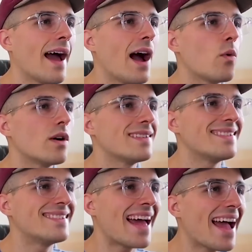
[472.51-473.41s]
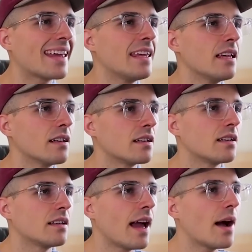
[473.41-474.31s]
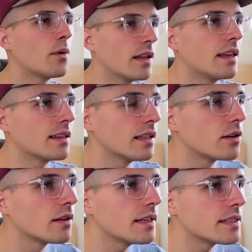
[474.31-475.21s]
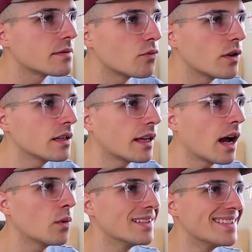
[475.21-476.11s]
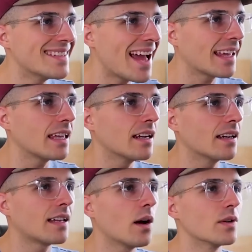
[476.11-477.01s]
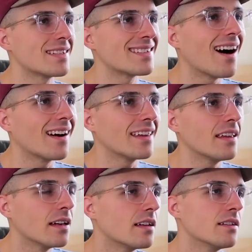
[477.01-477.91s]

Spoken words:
Kawasaki. That literally is written Kawasaki, not Kawasaki.